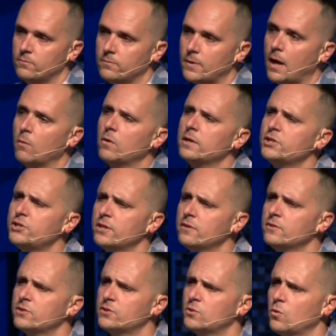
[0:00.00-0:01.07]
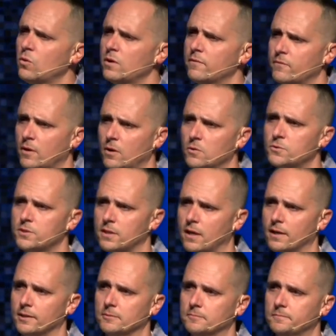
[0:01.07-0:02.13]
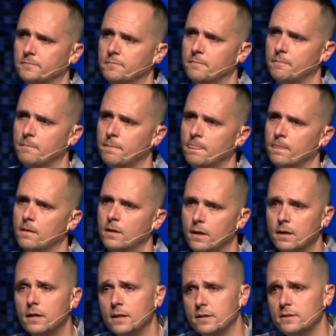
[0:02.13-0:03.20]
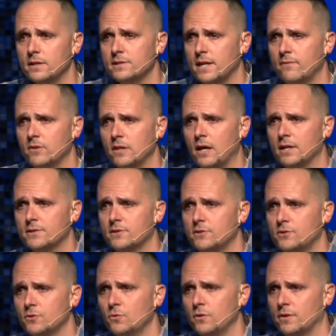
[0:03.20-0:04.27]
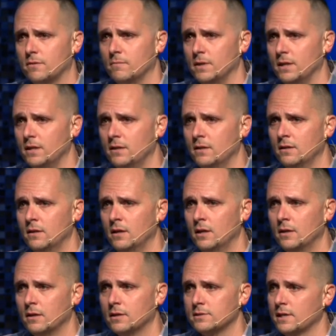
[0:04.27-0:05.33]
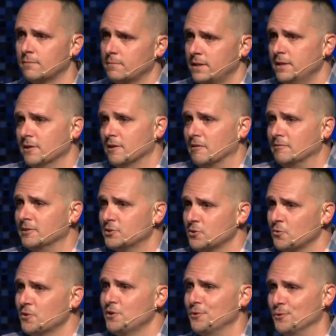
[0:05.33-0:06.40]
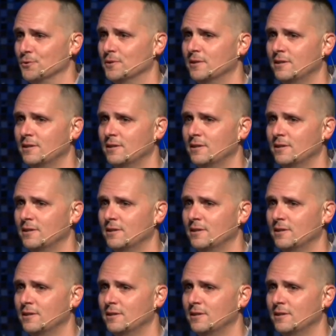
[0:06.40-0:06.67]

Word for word: I want to share the story of Coastline. And it, it does have a lot to do with me because I'm here, and so are you.